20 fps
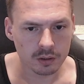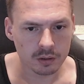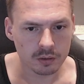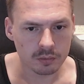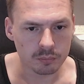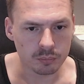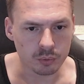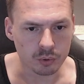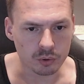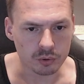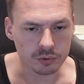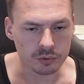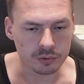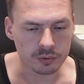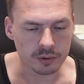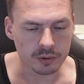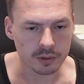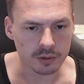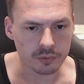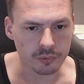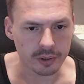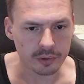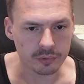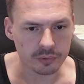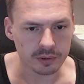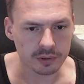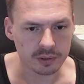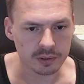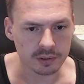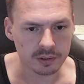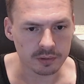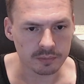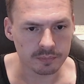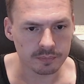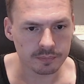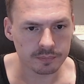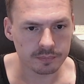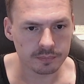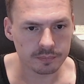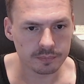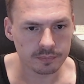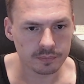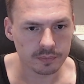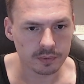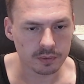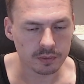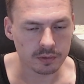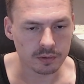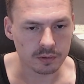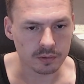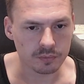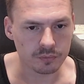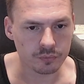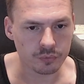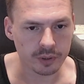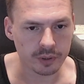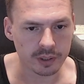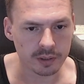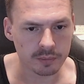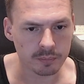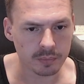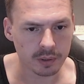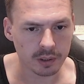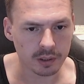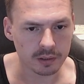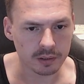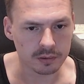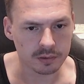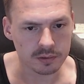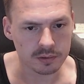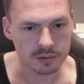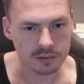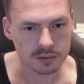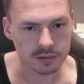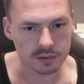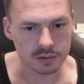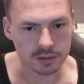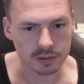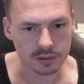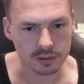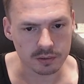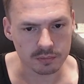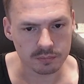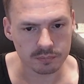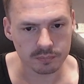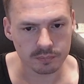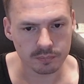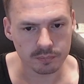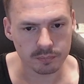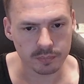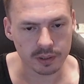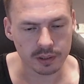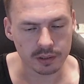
border around the frame and main